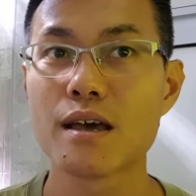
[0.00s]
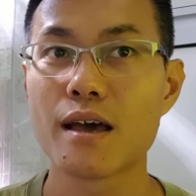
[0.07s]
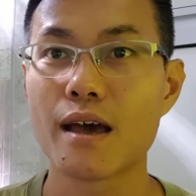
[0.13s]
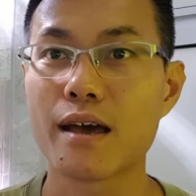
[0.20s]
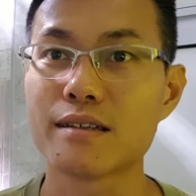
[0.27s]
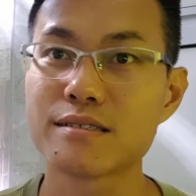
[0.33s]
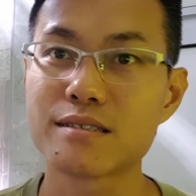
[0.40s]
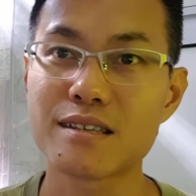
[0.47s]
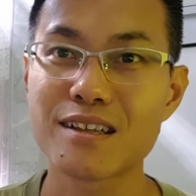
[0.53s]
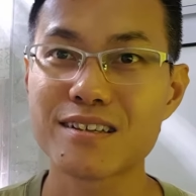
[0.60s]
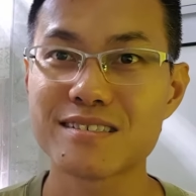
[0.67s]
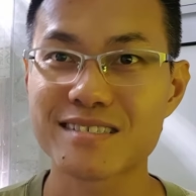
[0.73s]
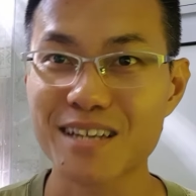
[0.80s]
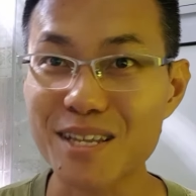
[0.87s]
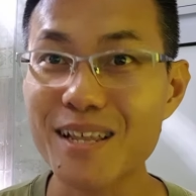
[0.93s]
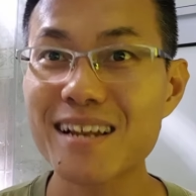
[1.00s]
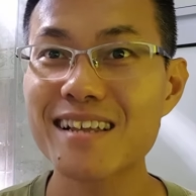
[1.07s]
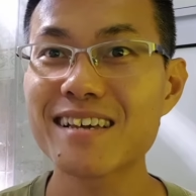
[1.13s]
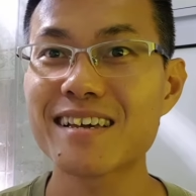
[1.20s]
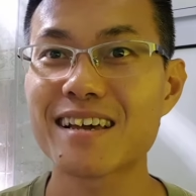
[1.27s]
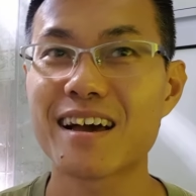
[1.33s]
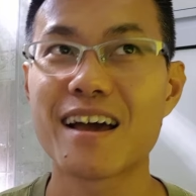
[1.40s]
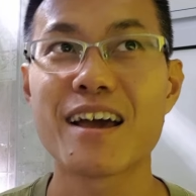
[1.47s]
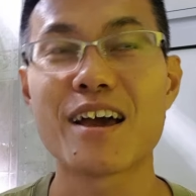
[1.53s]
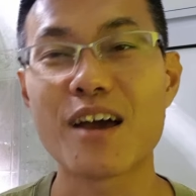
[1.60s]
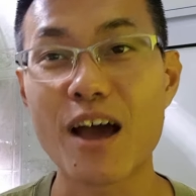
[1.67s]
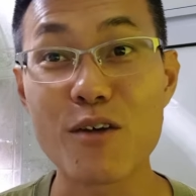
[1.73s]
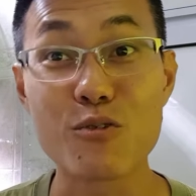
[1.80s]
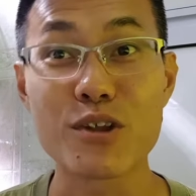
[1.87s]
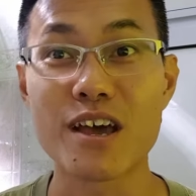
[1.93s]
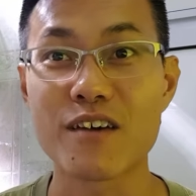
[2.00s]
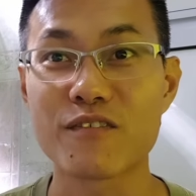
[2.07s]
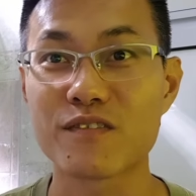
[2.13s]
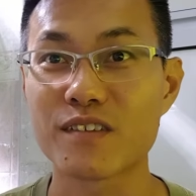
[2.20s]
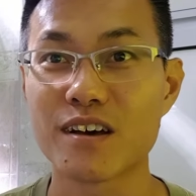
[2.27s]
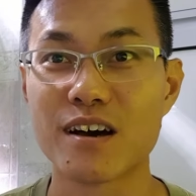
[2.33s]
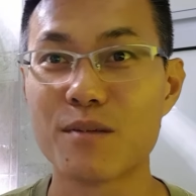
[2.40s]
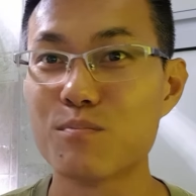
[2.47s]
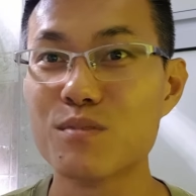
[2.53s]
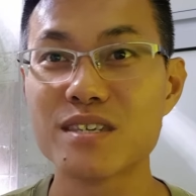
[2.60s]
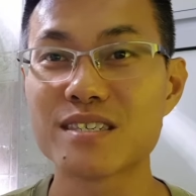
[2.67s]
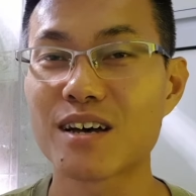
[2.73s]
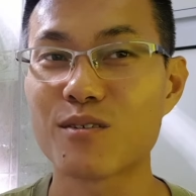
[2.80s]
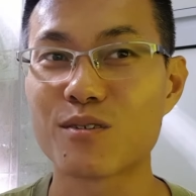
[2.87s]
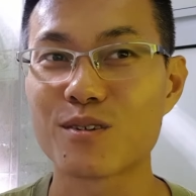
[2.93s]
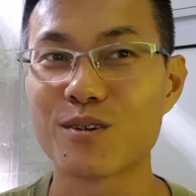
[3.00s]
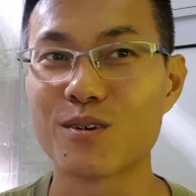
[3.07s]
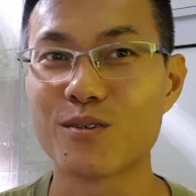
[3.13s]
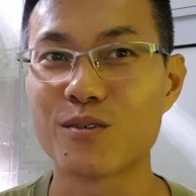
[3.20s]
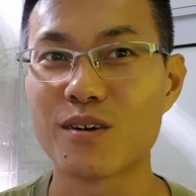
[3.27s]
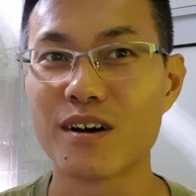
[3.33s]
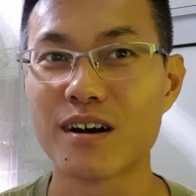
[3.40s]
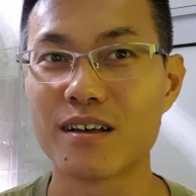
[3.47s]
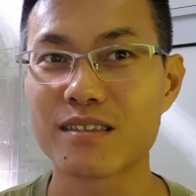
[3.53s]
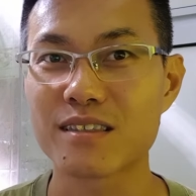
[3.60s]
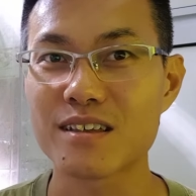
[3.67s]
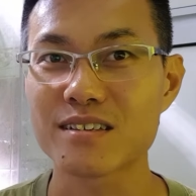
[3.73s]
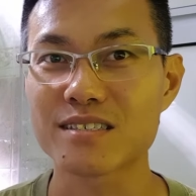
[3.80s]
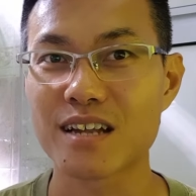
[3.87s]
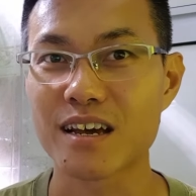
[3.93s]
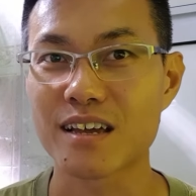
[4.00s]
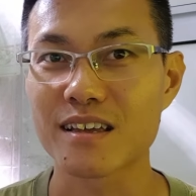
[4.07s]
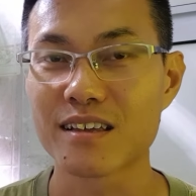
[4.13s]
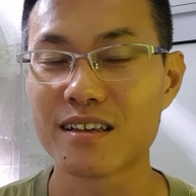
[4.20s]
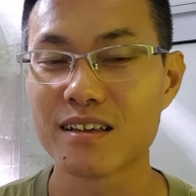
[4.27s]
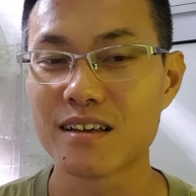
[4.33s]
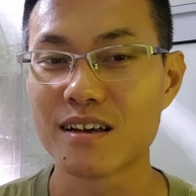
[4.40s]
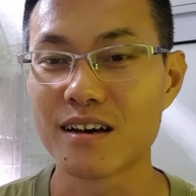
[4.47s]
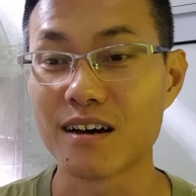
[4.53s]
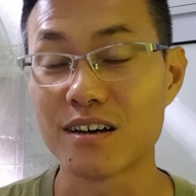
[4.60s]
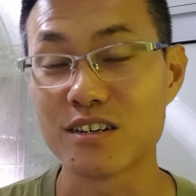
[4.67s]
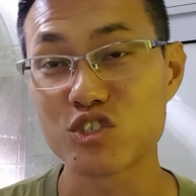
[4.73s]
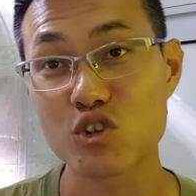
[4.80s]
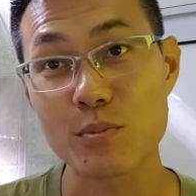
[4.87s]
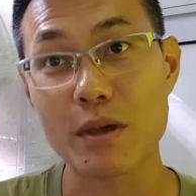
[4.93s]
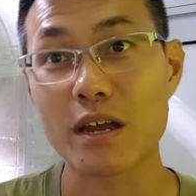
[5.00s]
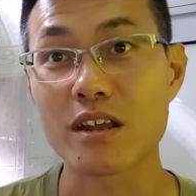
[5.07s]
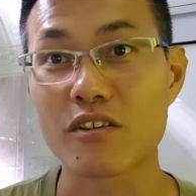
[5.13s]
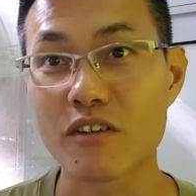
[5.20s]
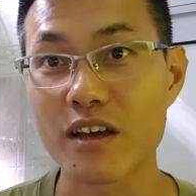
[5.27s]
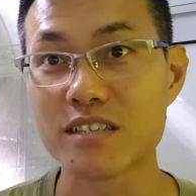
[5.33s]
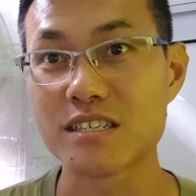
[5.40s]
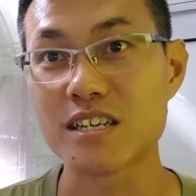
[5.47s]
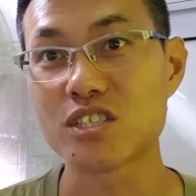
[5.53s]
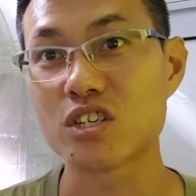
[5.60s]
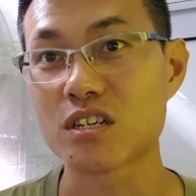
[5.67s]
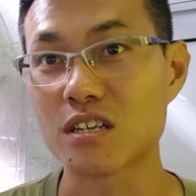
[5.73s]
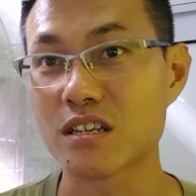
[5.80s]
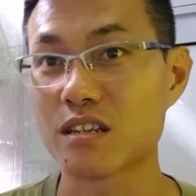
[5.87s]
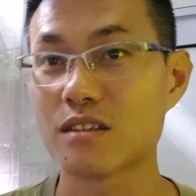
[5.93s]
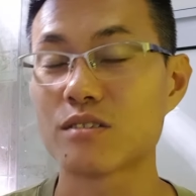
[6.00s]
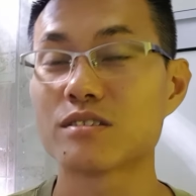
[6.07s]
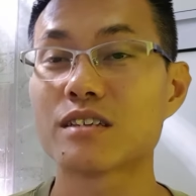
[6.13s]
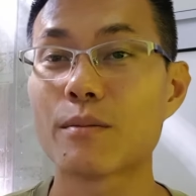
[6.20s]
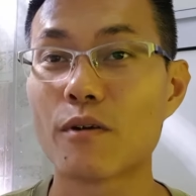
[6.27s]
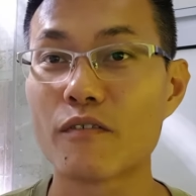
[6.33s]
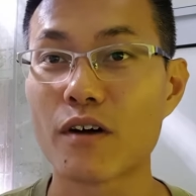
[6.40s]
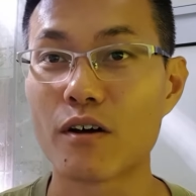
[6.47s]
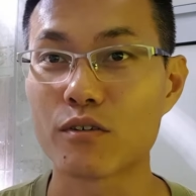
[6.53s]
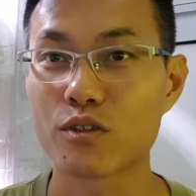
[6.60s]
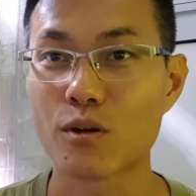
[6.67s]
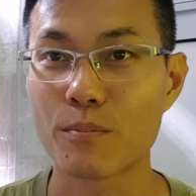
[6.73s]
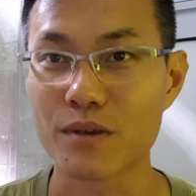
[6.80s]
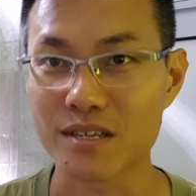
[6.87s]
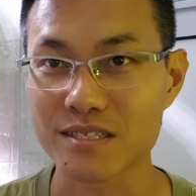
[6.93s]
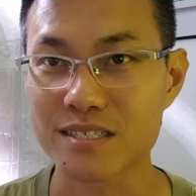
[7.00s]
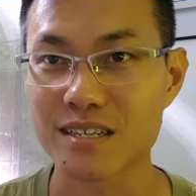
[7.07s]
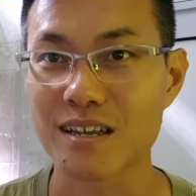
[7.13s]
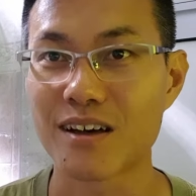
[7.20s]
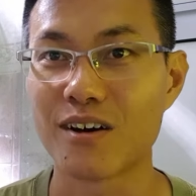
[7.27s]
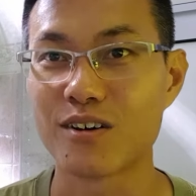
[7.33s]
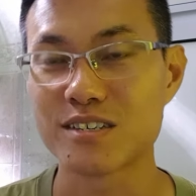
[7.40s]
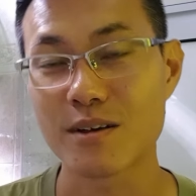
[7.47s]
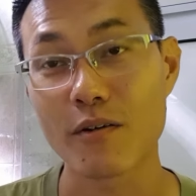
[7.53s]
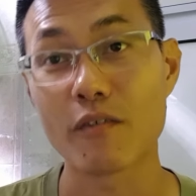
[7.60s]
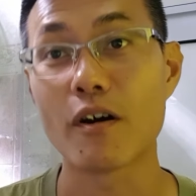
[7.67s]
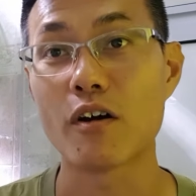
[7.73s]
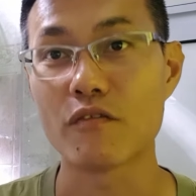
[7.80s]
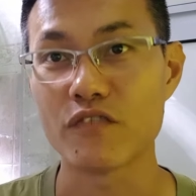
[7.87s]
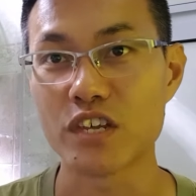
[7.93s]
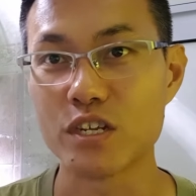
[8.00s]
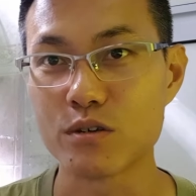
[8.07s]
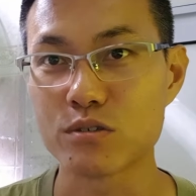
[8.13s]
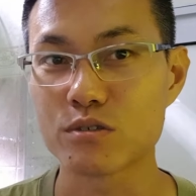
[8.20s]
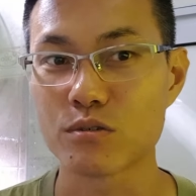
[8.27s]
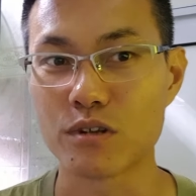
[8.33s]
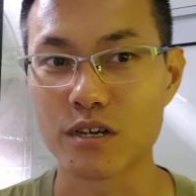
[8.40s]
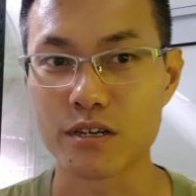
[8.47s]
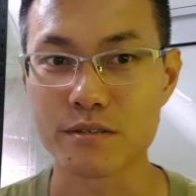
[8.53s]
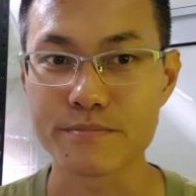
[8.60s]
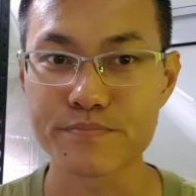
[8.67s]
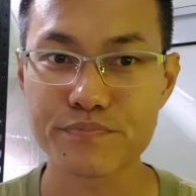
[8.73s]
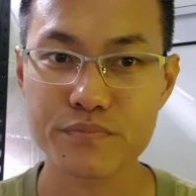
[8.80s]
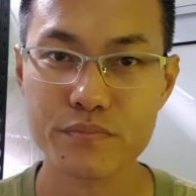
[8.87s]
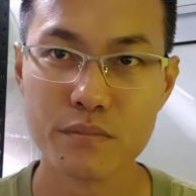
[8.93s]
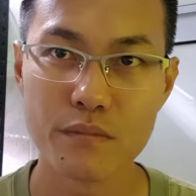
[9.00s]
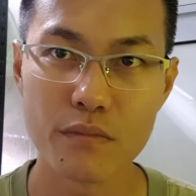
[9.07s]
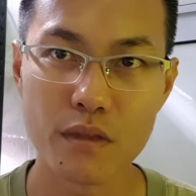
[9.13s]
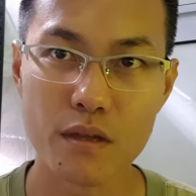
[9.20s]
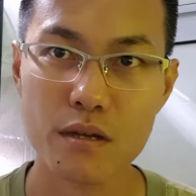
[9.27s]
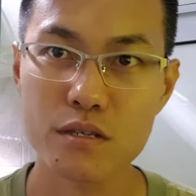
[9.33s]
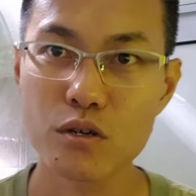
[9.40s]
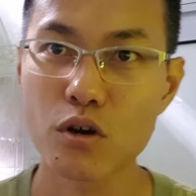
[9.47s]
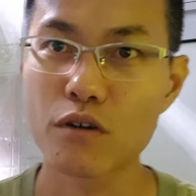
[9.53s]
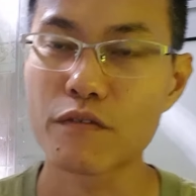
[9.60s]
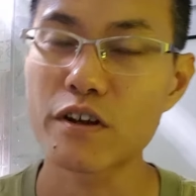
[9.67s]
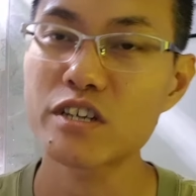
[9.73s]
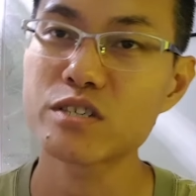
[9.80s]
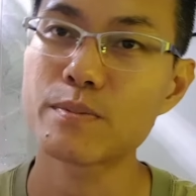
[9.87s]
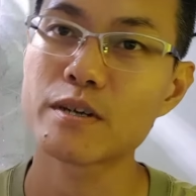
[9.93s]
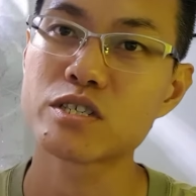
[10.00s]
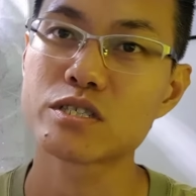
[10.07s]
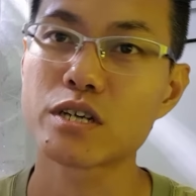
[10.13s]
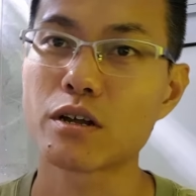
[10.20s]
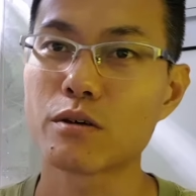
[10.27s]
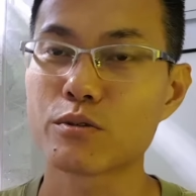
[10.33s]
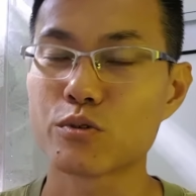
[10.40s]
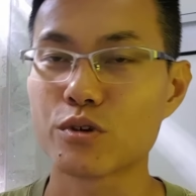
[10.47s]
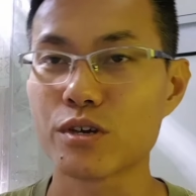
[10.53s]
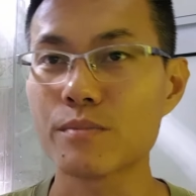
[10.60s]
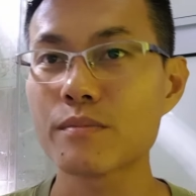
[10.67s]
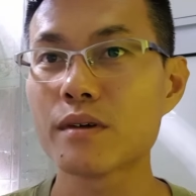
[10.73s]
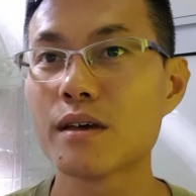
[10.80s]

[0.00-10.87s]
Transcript: And certainly I would have missed out things like stream categorization in some of our topics or some of our videos today. So a very special shout out to him.